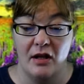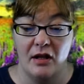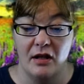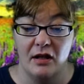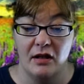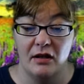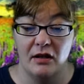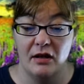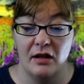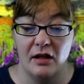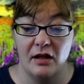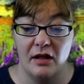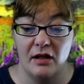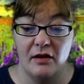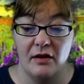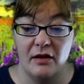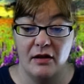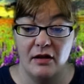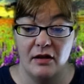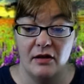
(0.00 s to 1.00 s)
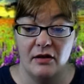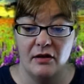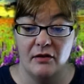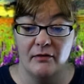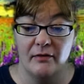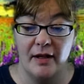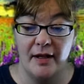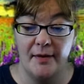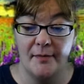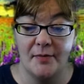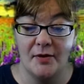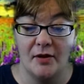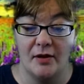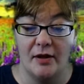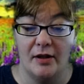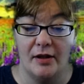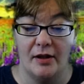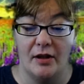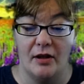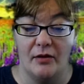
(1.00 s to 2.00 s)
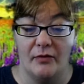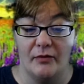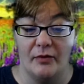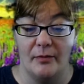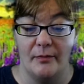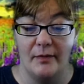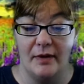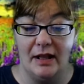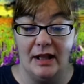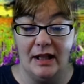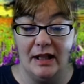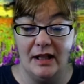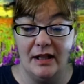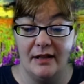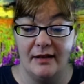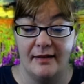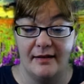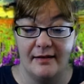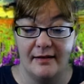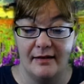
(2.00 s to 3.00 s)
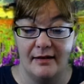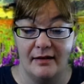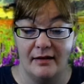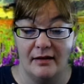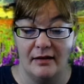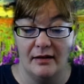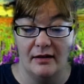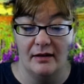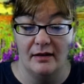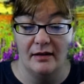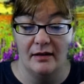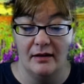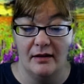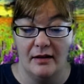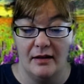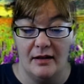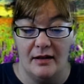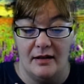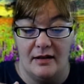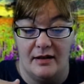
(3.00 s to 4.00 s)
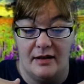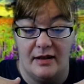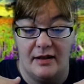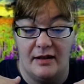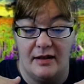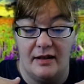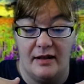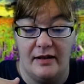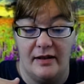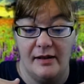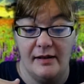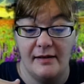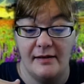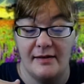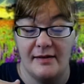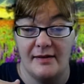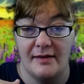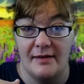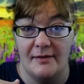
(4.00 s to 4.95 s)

the, the, the ramps are going to go from this to this,